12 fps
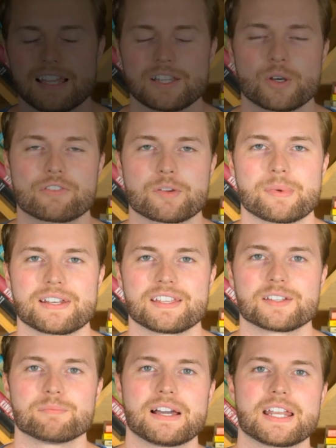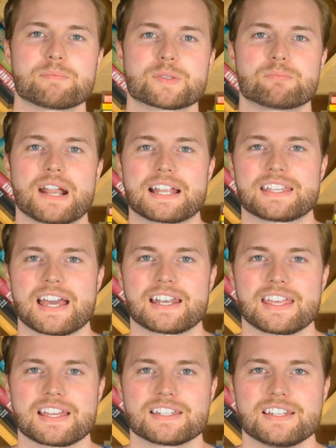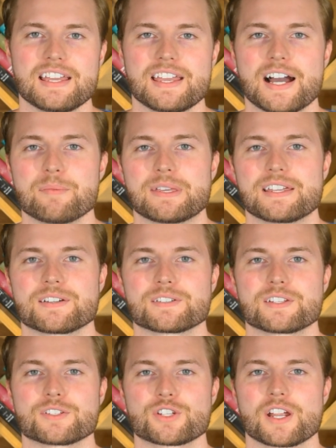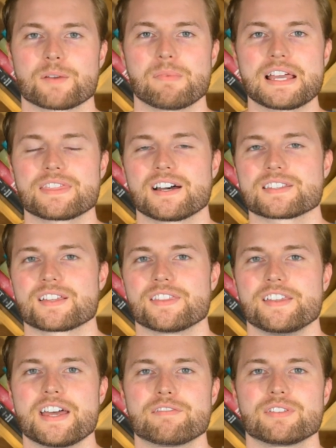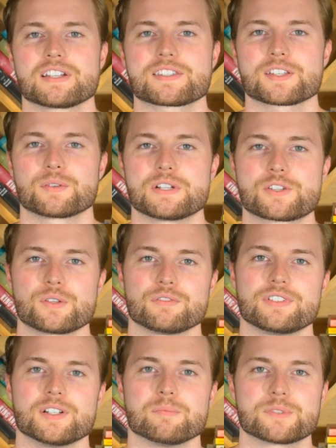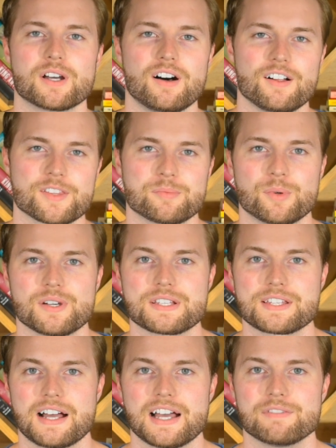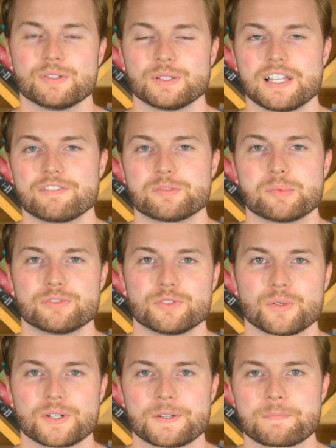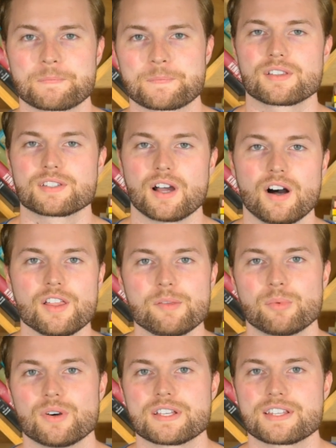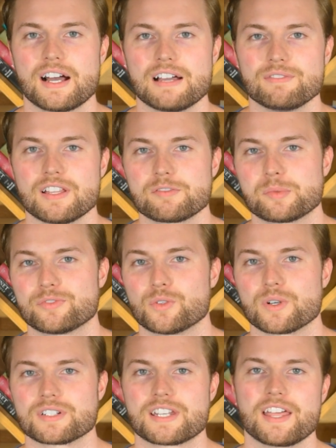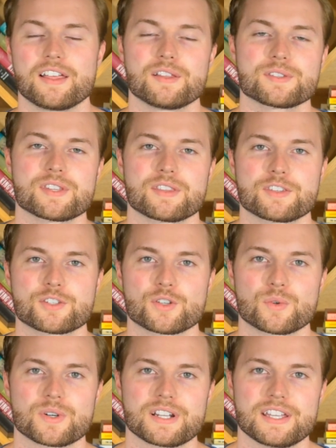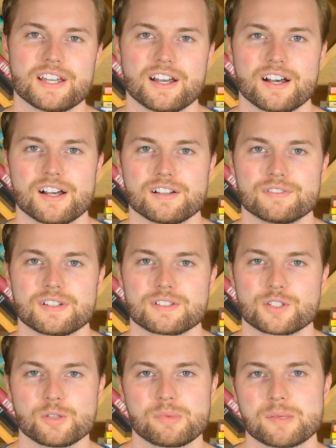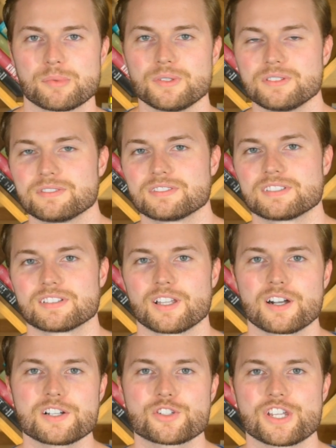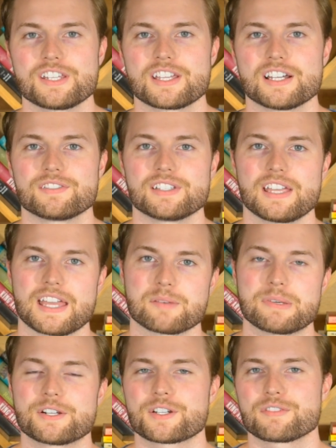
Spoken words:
Hello, everybody. My name's Brad Gaddy, and today I'm here to share my thoughts on the Netflix original film To All the Boys I've Loved Before. To All the Boys I've Loved Before tells the story of two people, Laura Jean Covey and Peter